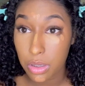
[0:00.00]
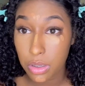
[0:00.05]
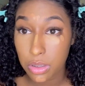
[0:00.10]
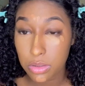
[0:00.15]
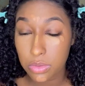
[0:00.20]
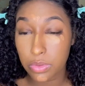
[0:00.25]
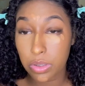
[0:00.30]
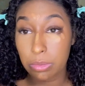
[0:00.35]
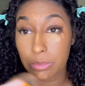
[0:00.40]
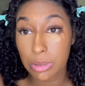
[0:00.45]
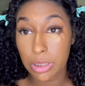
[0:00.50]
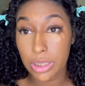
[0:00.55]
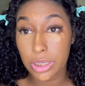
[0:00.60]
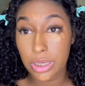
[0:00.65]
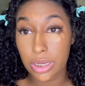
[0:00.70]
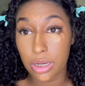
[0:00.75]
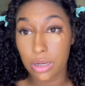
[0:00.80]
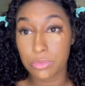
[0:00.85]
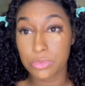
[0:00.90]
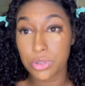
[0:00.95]
So when I'm blending
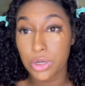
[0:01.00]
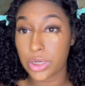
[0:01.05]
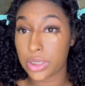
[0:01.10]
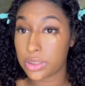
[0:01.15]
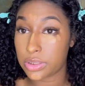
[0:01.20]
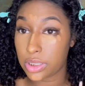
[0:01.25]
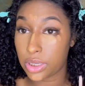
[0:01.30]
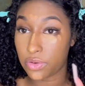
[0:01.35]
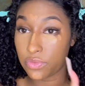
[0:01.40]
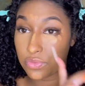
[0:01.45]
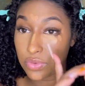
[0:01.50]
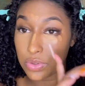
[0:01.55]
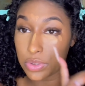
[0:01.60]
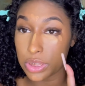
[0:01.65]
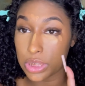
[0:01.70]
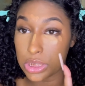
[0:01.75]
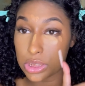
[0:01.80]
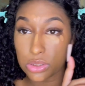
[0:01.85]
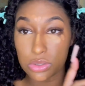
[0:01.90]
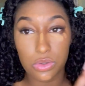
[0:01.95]
out, I'm trying to stay
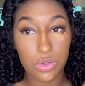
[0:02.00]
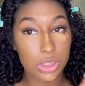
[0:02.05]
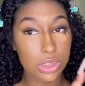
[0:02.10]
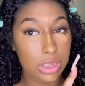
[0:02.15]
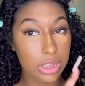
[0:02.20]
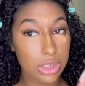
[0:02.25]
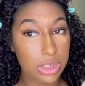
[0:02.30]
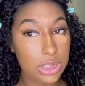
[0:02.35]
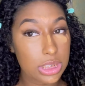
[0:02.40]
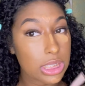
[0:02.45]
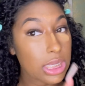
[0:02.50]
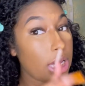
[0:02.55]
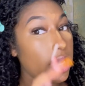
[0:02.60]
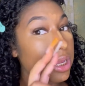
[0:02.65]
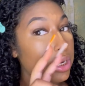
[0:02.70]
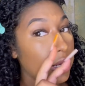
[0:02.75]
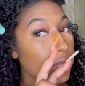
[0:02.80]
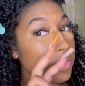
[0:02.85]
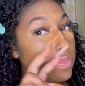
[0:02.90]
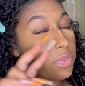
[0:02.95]
focused towards the
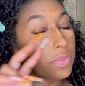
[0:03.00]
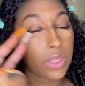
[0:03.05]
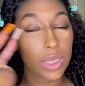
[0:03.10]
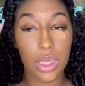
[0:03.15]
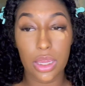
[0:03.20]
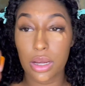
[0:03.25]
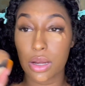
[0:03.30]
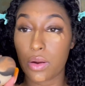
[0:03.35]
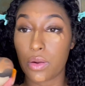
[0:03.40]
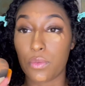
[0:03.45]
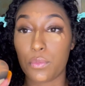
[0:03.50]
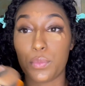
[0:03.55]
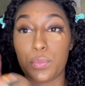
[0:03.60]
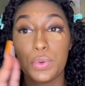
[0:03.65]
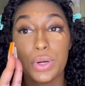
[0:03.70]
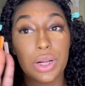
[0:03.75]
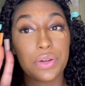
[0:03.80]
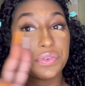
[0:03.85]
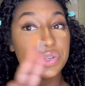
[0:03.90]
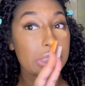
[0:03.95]
inside, and then
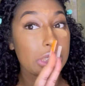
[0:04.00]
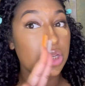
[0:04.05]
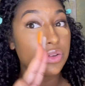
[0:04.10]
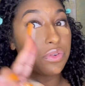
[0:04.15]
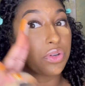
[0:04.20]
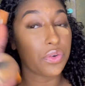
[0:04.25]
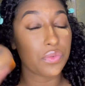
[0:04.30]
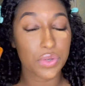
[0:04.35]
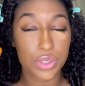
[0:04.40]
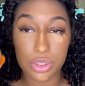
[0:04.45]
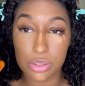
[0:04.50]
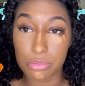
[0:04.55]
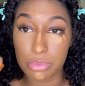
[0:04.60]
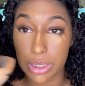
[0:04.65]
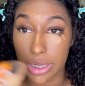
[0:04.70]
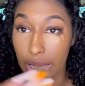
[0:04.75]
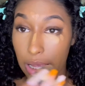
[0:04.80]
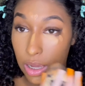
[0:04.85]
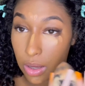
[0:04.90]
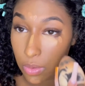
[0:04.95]
whatever's left over to
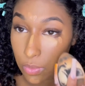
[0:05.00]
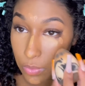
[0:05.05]
bring out.